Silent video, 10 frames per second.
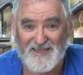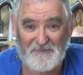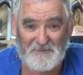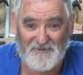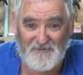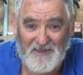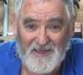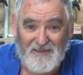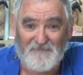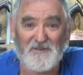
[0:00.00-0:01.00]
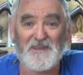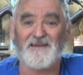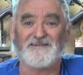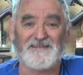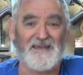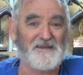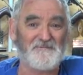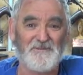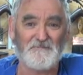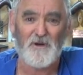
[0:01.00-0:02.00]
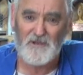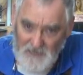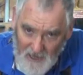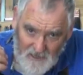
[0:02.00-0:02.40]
a couple of videos ago with the box,